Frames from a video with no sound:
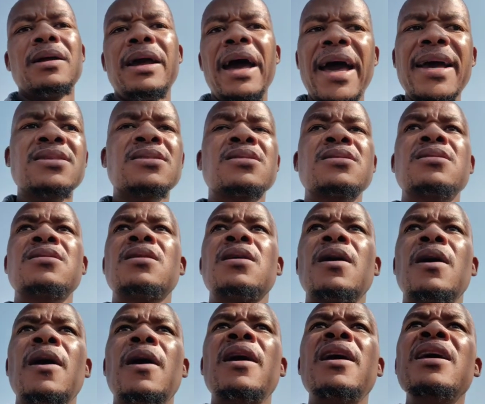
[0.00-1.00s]
Guys,
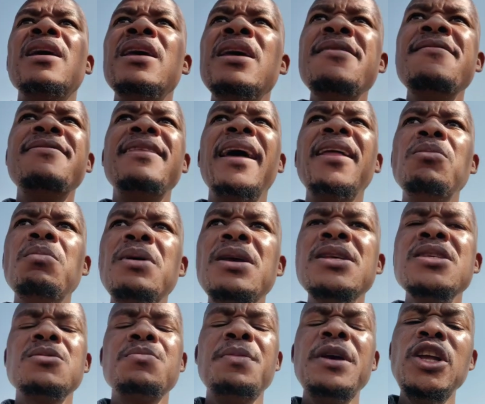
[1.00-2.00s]
if that
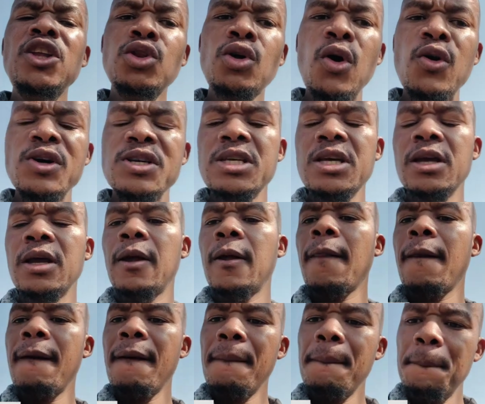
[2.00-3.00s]
means being toxic,
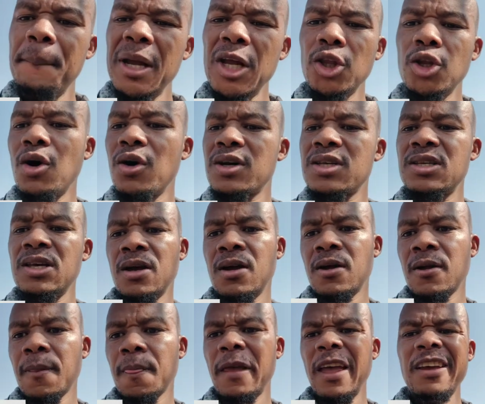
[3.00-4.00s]
be toxic.
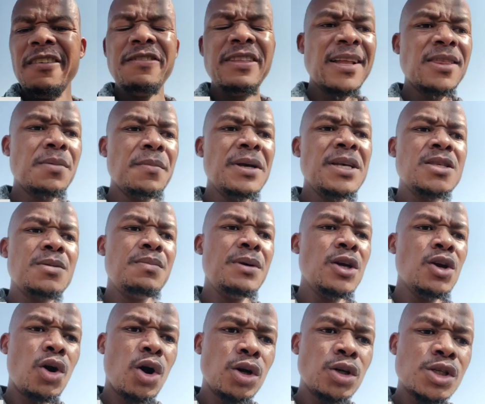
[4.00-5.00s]
If that means
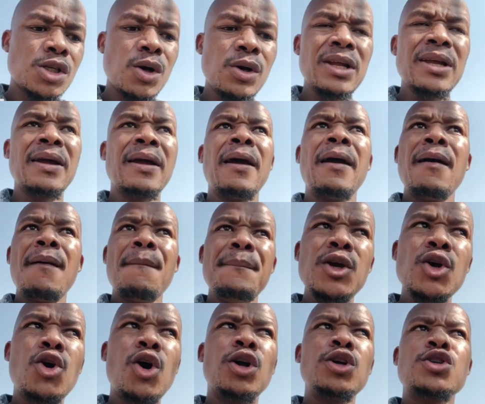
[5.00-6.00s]
being controlling,
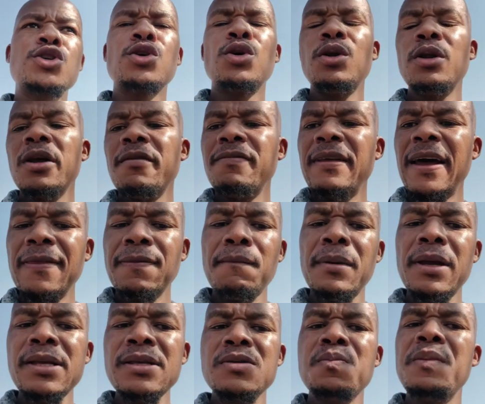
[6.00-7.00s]
be controlling. If that
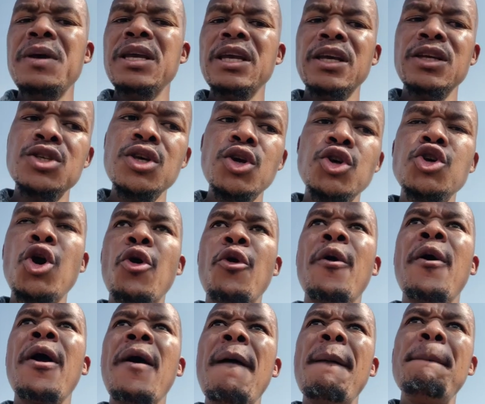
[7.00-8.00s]
means being insecure,
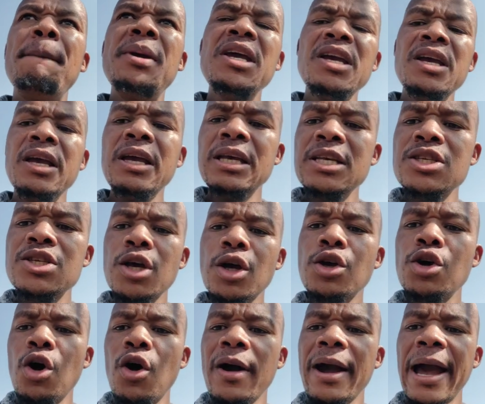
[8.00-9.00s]
be
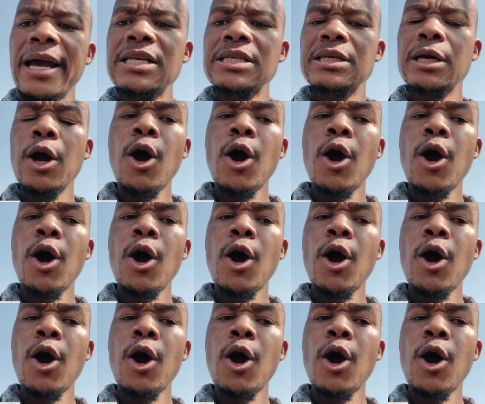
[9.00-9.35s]
insecure, guys.